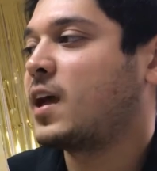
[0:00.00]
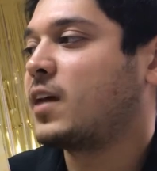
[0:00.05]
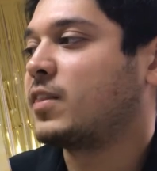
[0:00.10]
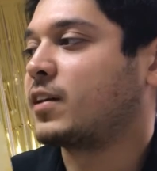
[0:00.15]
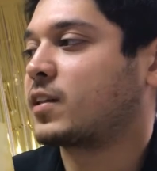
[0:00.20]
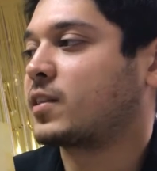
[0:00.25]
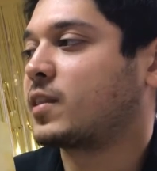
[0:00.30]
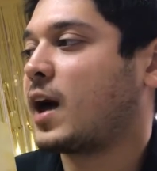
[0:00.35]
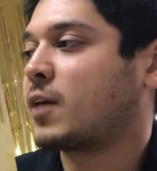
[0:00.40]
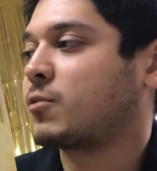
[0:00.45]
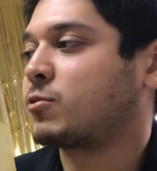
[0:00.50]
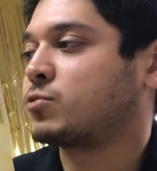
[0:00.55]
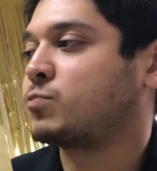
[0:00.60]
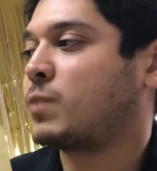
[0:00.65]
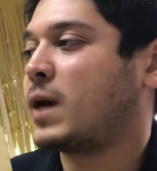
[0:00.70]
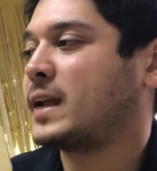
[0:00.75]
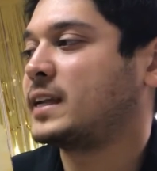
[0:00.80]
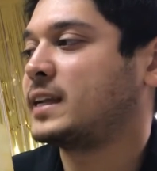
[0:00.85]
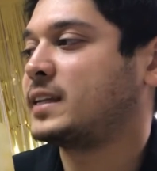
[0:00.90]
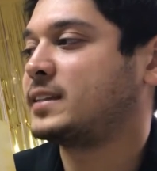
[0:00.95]
The clock was
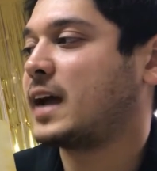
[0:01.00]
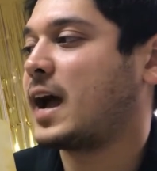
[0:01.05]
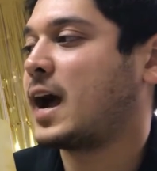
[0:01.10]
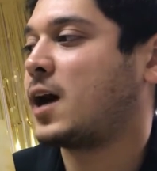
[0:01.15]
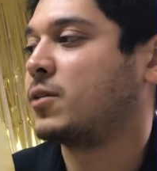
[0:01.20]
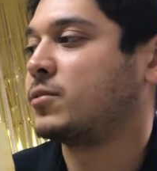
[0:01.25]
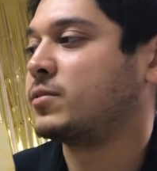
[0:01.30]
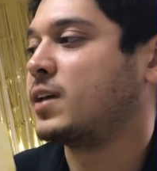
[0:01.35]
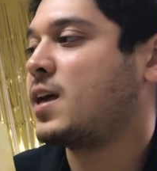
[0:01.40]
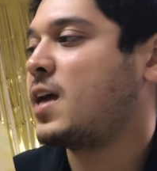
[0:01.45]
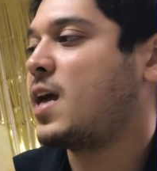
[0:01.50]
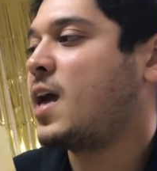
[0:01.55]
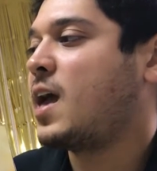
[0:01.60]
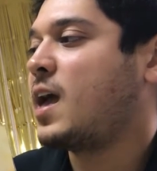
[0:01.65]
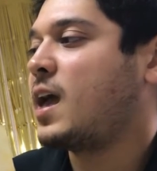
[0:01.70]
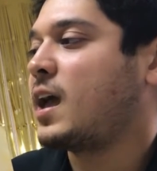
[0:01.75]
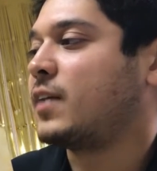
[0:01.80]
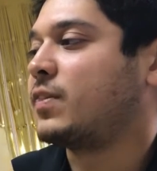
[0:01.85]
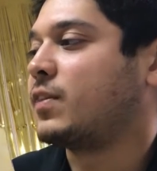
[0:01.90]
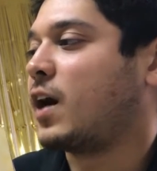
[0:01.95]
winding down.
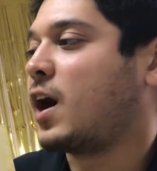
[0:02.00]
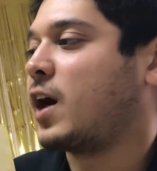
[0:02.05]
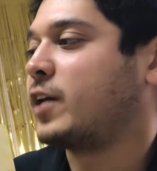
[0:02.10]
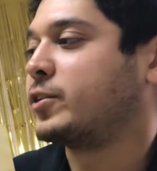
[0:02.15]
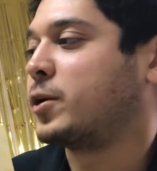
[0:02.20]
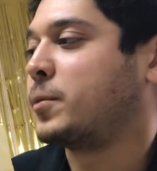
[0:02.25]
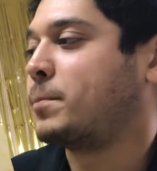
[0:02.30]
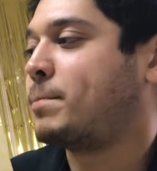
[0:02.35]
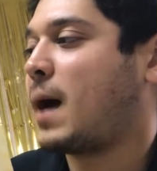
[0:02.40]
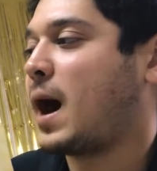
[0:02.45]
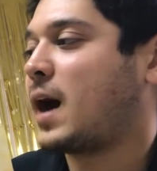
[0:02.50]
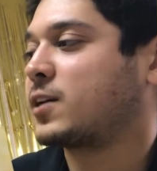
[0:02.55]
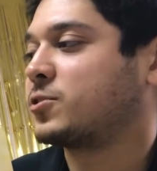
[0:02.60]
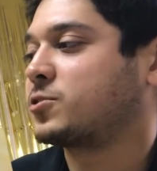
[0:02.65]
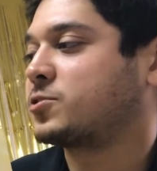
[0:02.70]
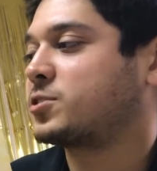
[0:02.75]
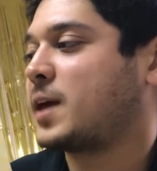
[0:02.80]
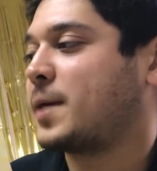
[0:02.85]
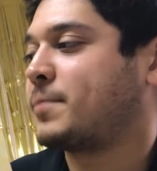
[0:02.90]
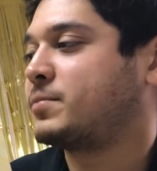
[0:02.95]
In the huddle, Paco
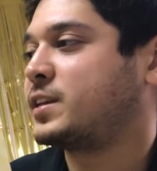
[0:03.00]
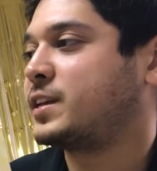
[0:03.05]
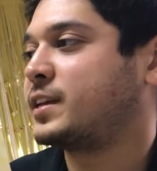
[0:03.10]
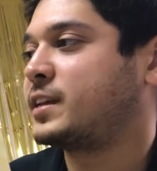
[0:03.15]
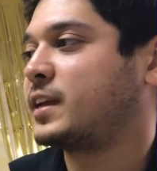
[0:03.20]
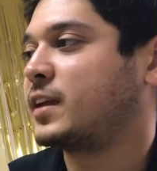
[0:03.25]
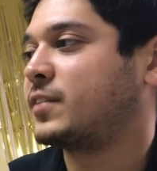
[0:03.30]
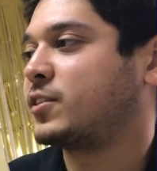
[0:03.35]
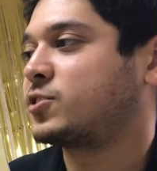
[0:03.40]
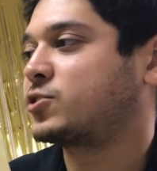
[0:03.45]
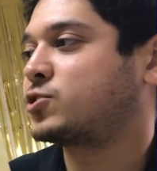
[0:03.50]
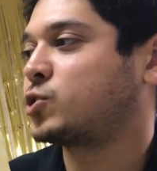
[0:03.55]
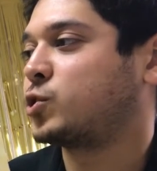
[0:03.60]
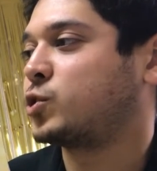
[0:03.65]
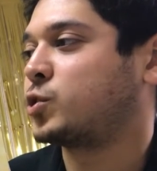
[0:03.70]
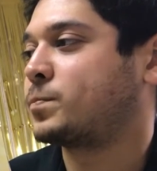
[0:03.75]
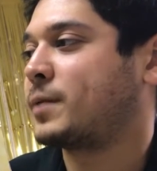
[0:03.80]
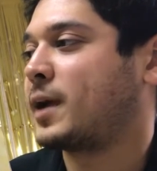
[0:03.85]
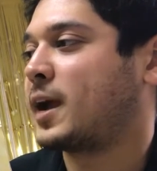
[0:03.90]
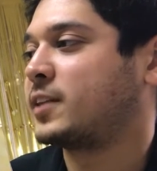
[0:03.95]
slapped Tiki on the
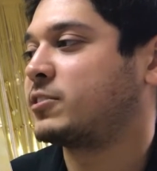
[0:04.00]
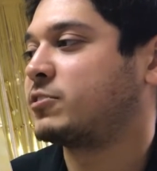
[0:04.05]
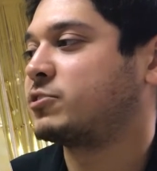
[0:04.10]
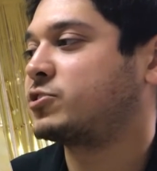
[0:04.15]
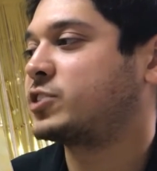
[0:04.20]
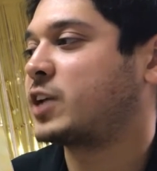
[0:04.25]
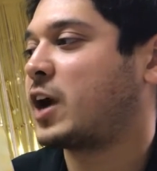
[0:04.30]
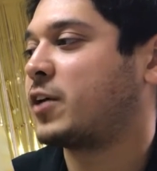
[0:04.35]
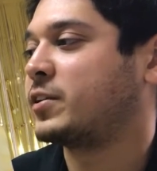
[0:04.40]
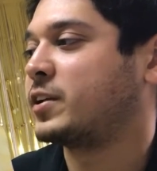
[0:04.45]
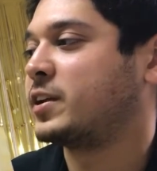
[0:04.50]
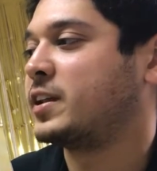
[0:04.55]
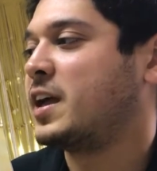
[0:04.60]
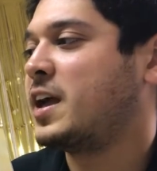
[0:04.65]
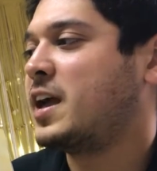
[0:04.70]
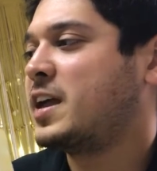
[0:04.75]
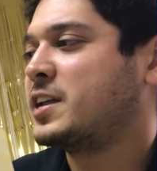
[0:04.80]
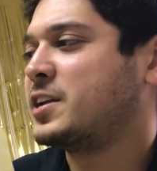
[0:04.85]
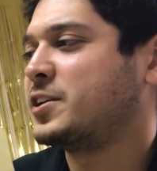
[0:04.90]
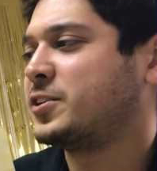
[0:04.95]
shoulder pads and shouted,
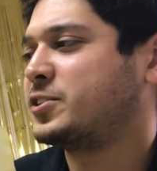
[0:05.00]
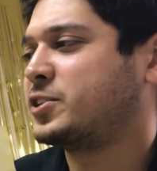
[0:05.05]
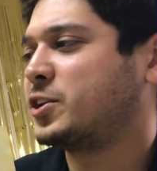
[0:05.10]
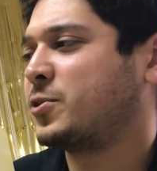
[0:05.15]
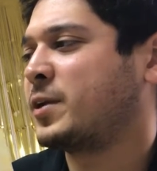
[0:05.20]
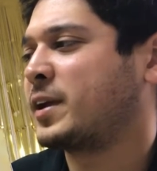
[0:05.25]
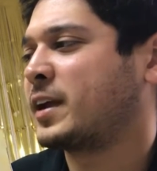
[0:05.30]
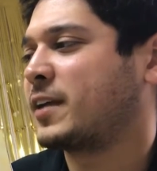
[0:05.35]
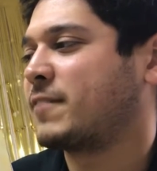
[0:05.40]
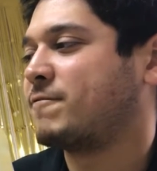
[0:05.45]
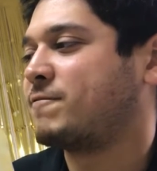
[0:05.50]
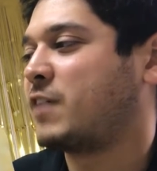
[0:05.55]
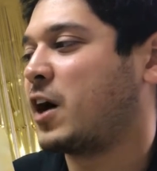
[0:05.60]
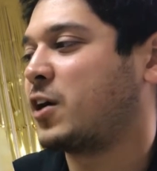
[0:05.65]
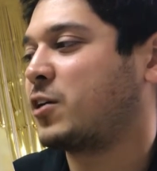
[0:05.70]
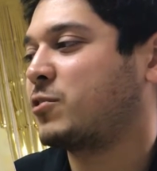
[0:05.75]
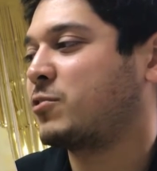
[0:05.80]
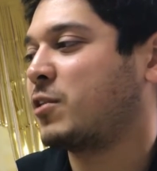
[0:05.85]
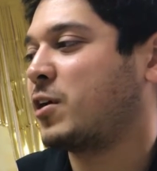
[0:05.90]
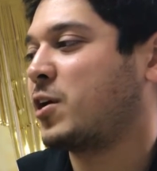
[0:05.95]
"You're doing it,
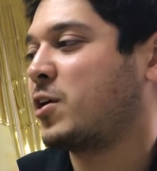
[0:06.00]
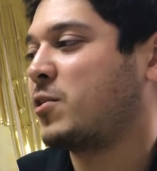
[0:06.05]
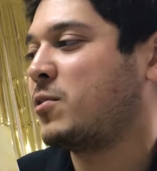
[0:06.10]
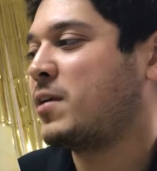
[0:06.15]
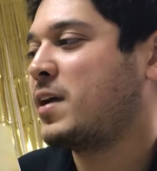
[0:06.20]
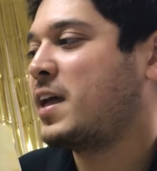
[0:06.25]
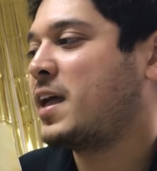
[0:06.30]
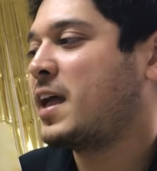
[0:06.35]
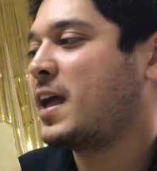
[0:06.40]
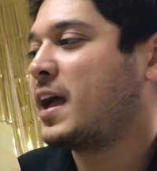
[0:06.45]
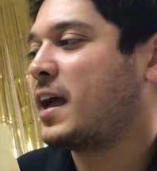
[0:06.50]
Velcro!"